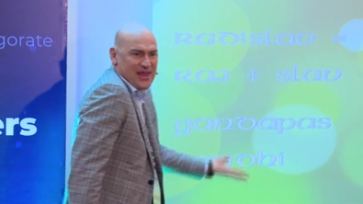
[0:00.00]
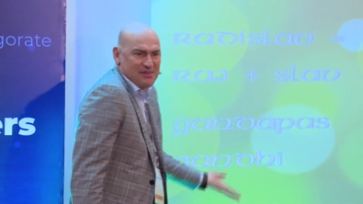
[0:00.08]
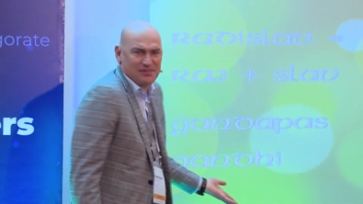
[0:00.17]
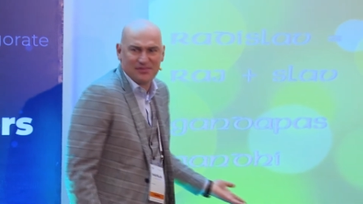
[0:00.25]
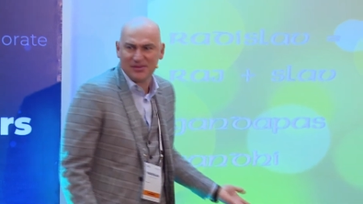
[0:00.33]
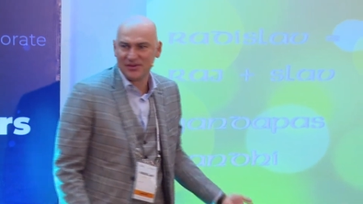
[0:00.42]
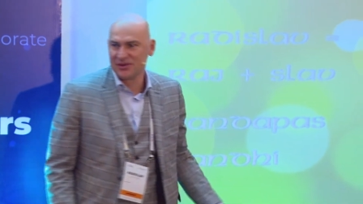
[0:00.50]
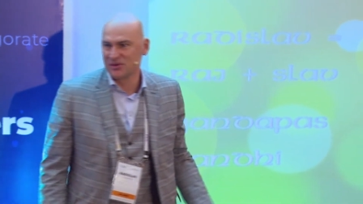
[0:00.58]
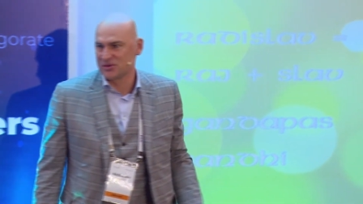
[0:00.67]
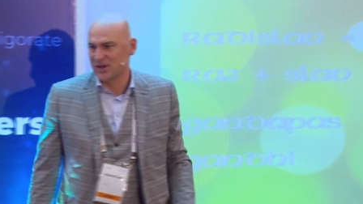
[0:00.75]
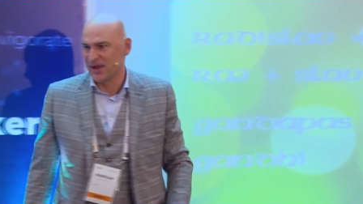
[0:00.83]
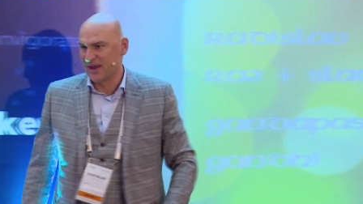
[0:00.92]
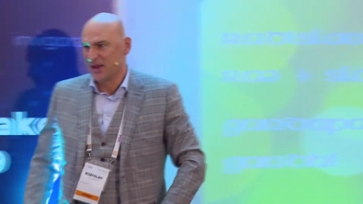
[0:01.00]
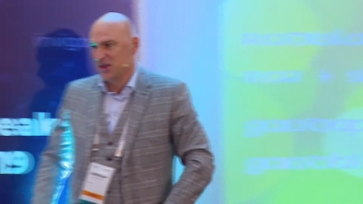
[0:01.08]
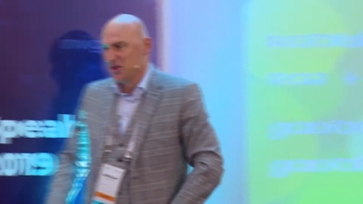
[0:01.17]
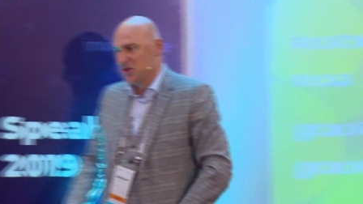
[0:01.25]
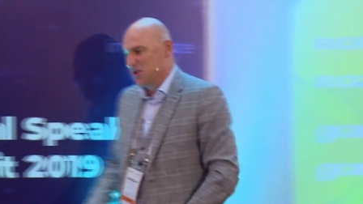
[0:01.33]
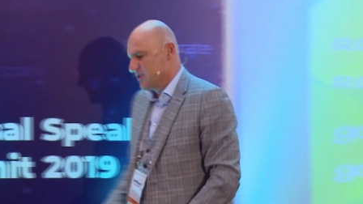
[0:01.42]
name looks like
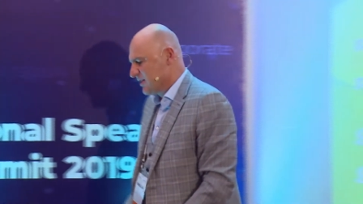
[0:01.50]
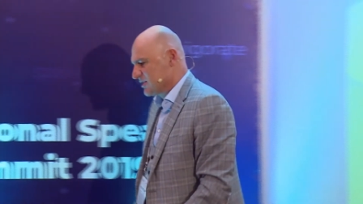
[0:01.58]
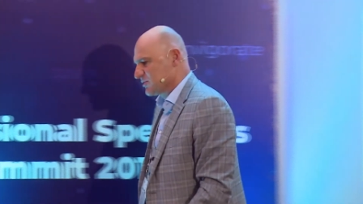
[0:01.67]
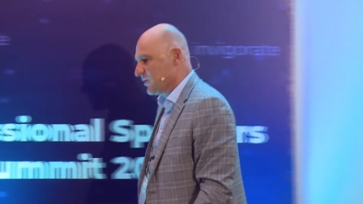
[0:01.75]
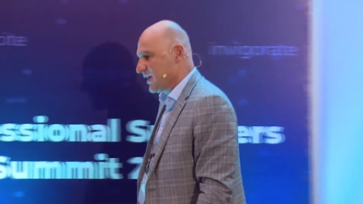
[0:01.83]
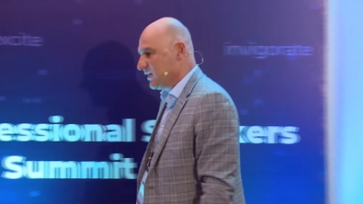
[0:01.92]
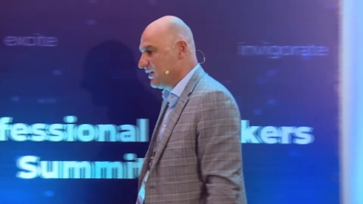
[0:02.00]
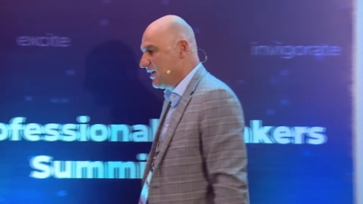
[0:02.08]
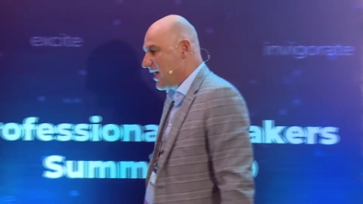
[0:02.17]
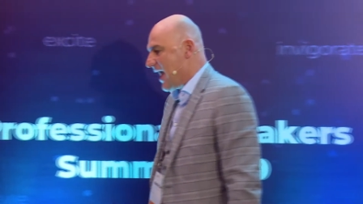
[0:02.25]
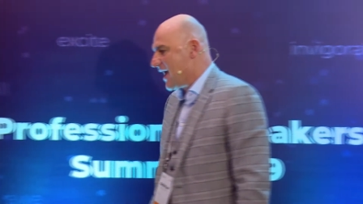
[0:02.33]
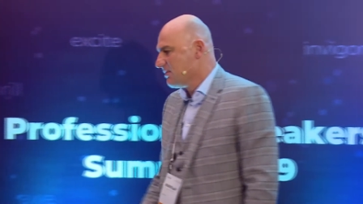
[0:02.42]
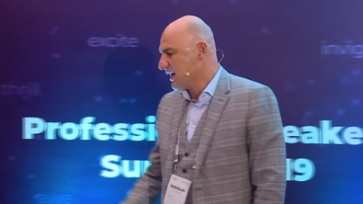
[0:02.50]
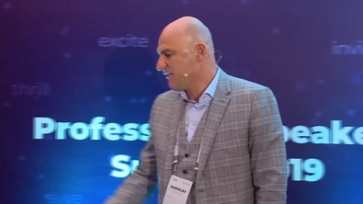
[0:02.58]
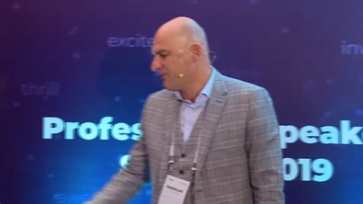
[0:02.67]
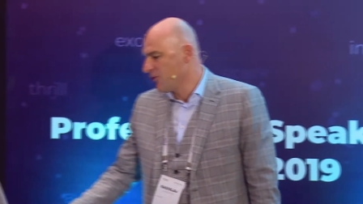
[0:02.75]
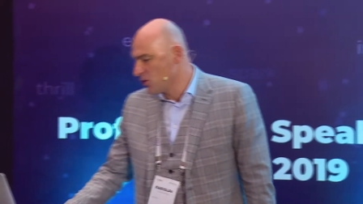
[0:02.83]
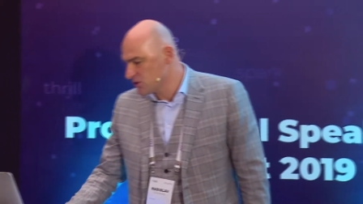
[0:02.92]
Indian as well. And
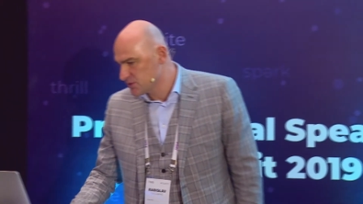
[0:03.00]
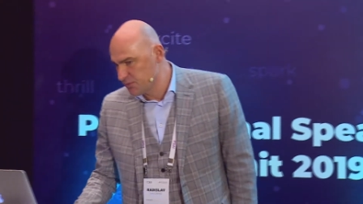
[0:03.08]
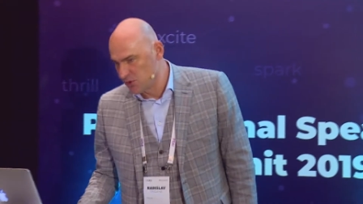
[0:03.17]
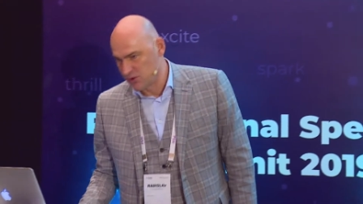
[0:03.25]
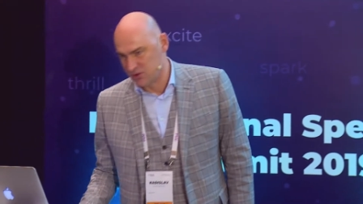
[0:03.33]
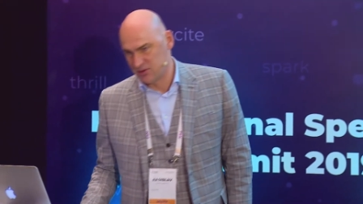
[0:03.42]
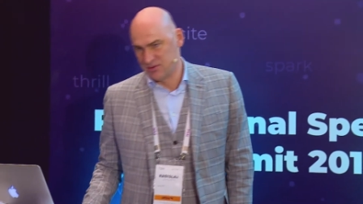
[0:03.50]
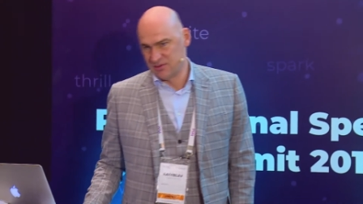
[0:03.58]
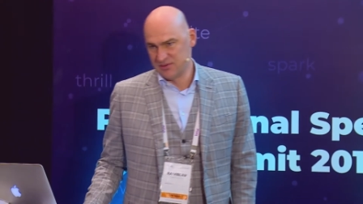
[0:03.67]
my first book,